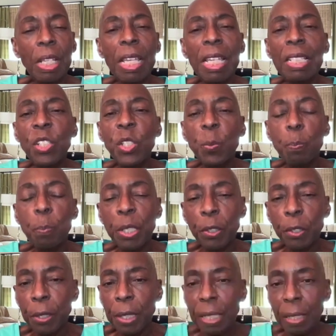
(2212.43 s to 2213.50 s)

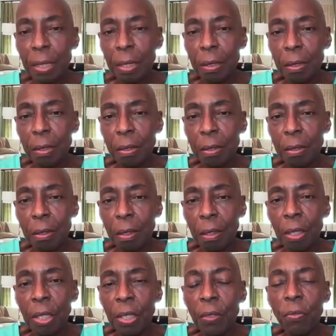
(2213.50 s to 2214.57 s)
experience
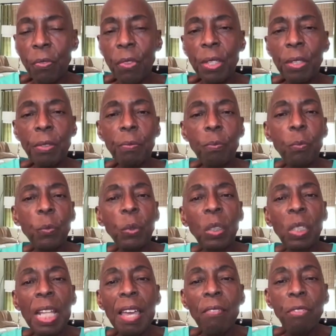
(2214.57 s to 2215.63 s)
the
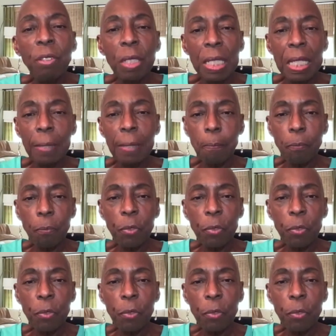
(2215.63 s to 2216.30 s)
leveling,